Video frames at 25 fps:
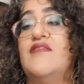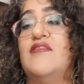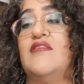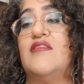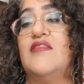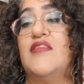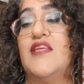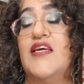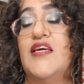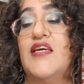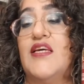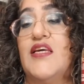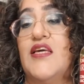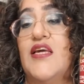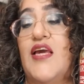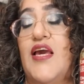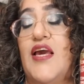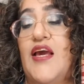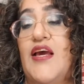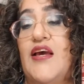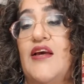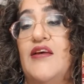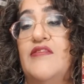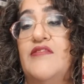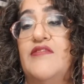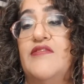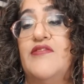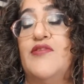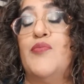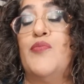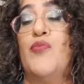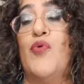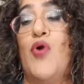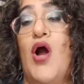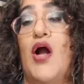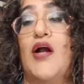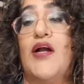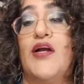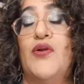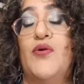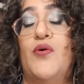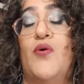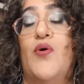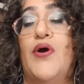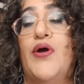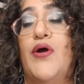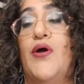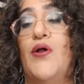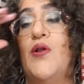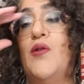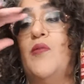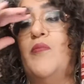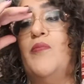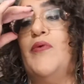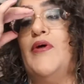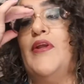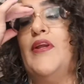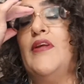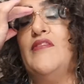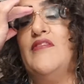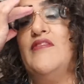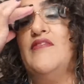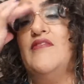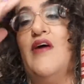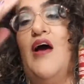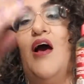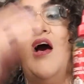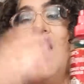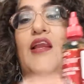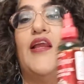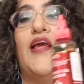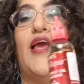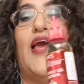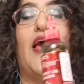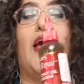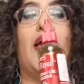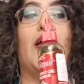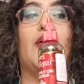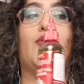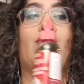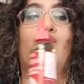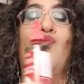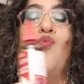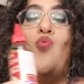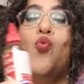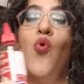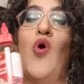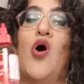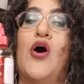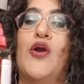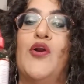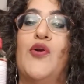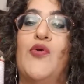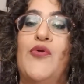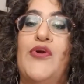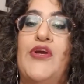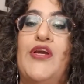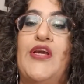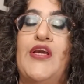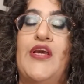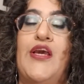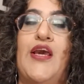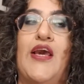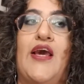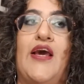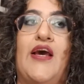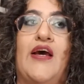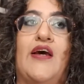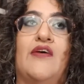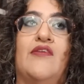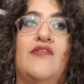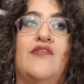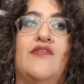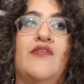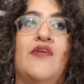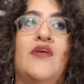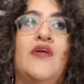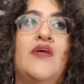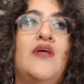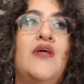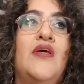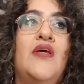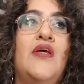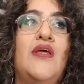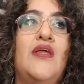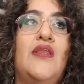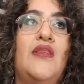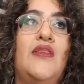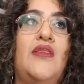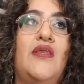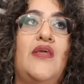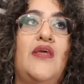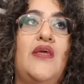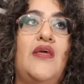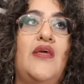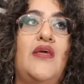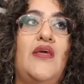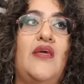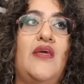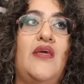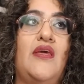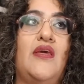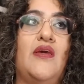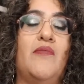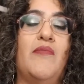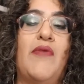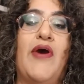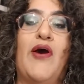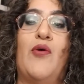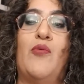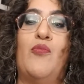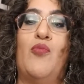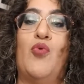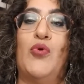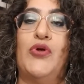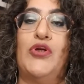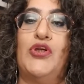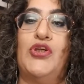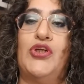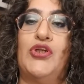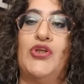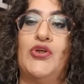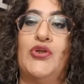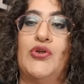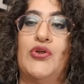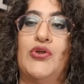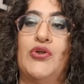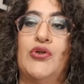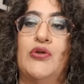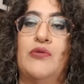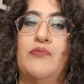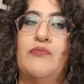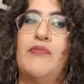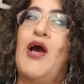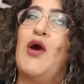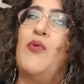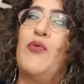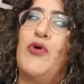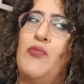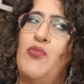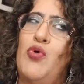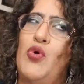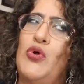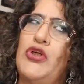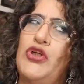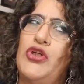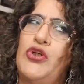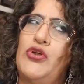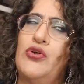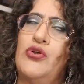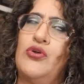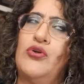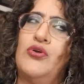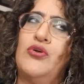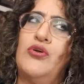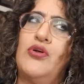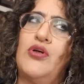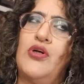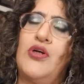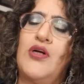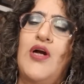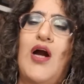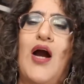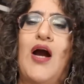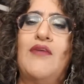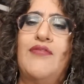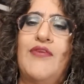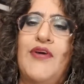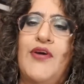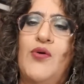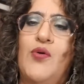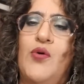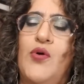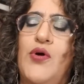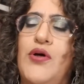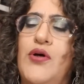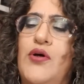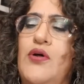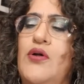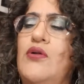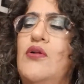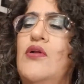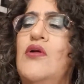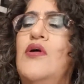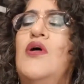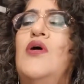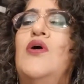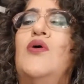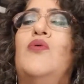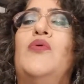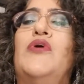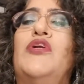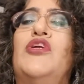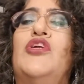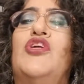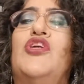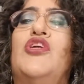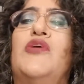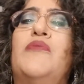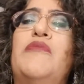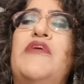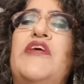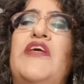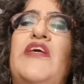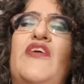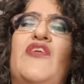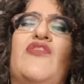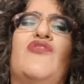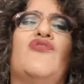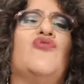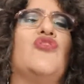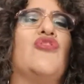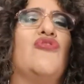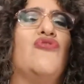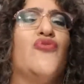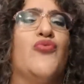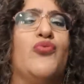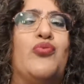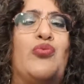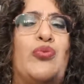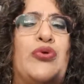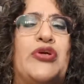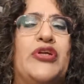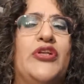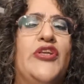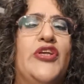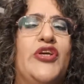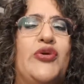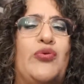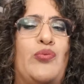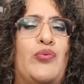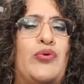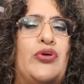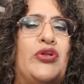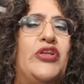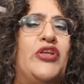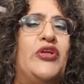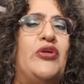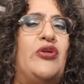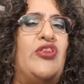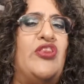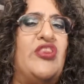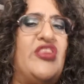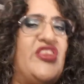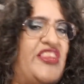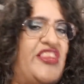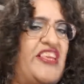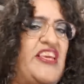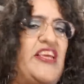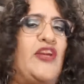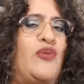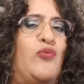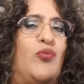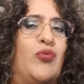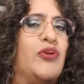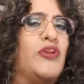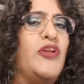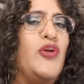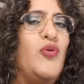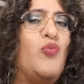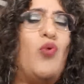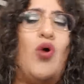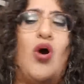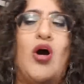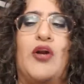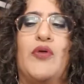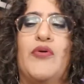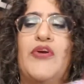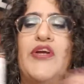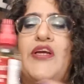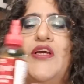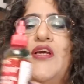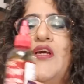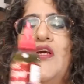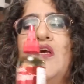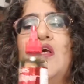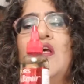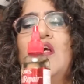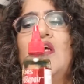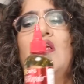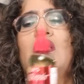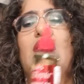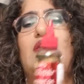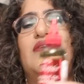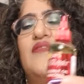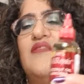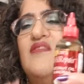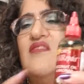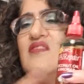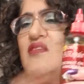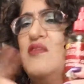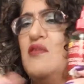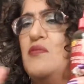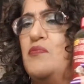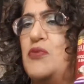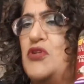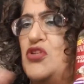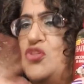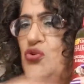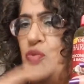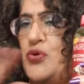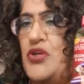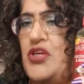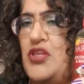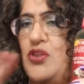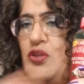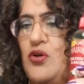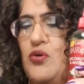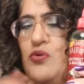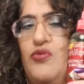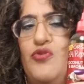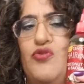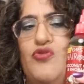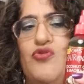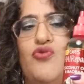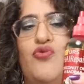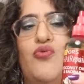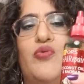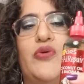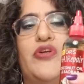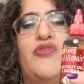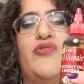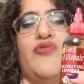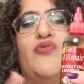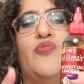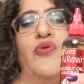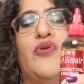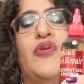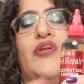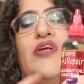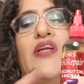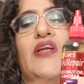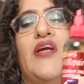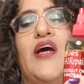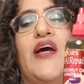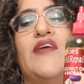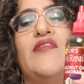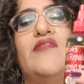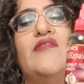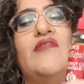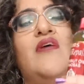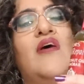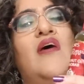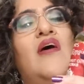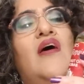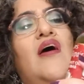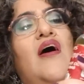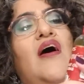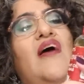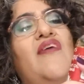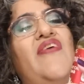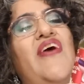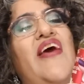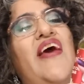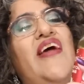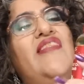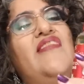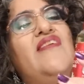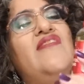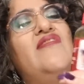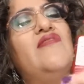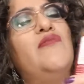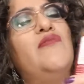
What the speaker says: thick as the Moroccan oil, but it's not as watery as the Maui Moisture Agave oil, which to me is just really, really thin, really watery. This is in between those two, which is really nice. I've had this